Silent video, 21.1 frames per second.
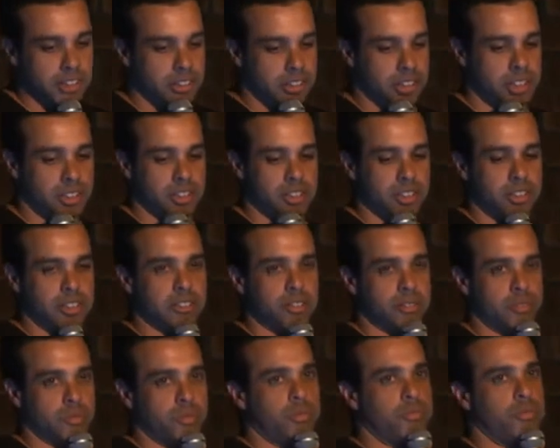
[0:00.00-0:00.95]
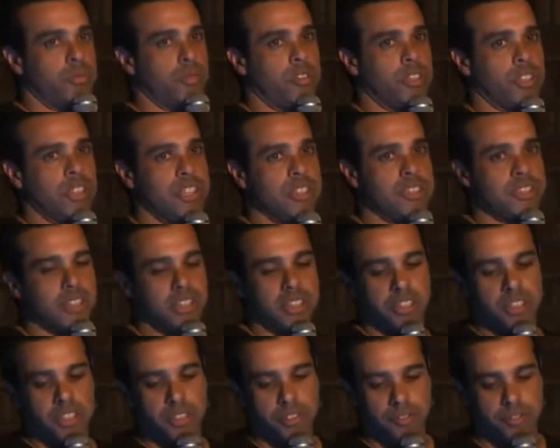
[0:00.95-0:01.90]

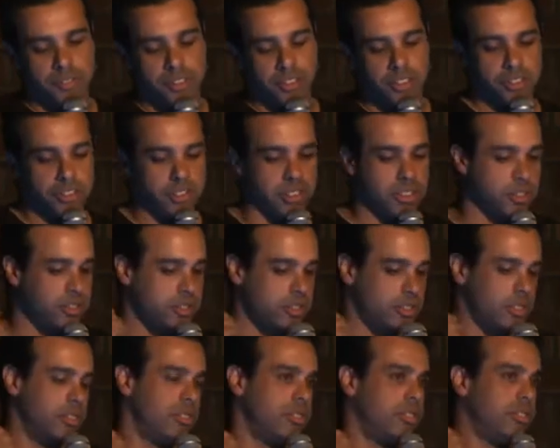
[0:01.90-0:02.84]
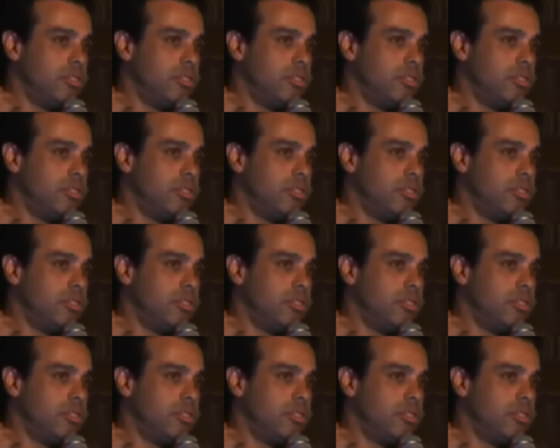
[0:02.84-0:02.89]
Releasing new features